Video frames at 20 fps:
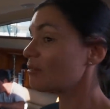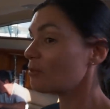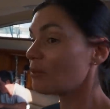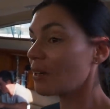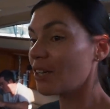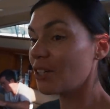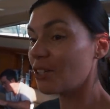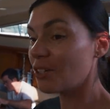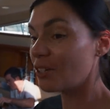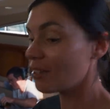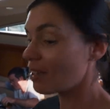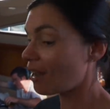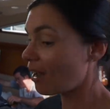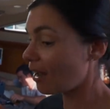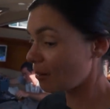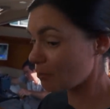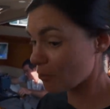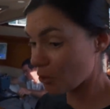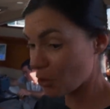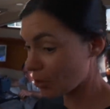when
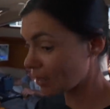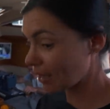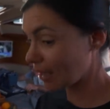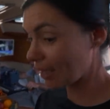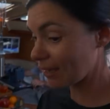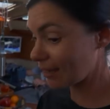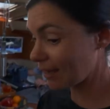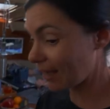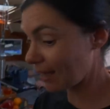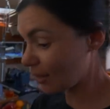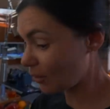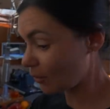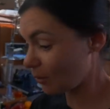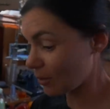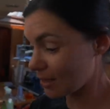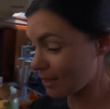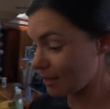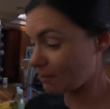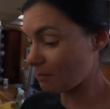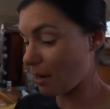I'm cooking, they are
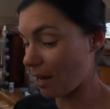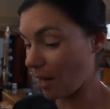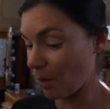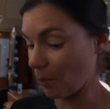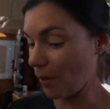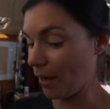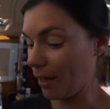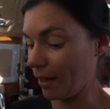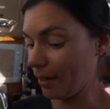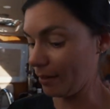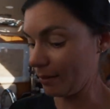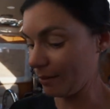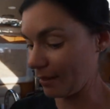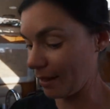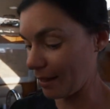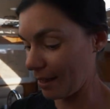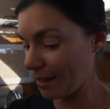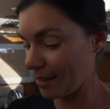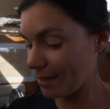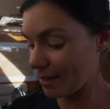cooked my way,
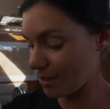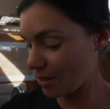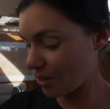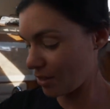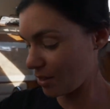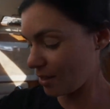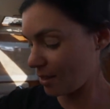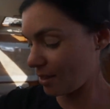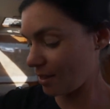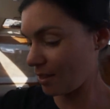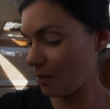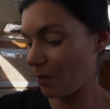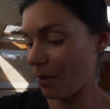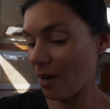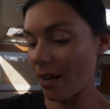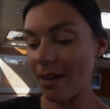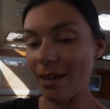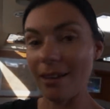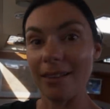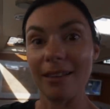and that's just the
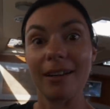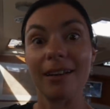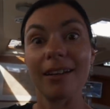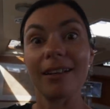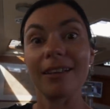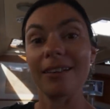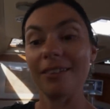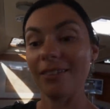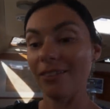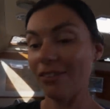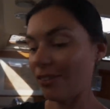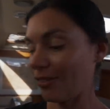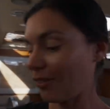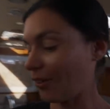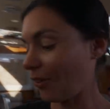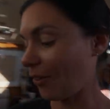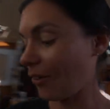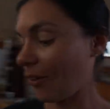way that it is. So